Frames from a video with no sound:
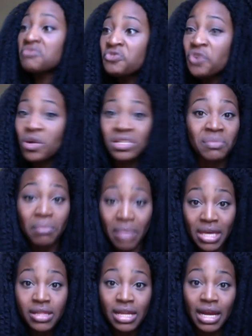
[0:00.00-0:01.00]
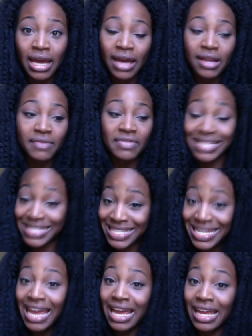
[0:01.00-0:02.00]
First meal that I had of the
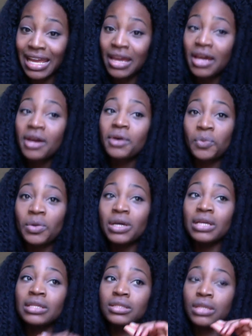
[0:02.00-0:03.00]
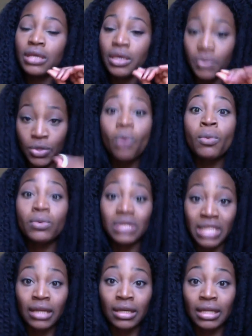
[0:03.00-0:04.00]
day was almost
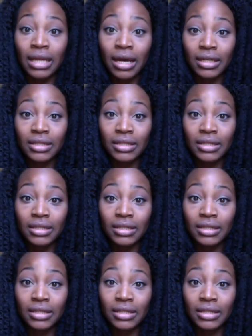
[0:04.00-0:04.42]
8 o'clock.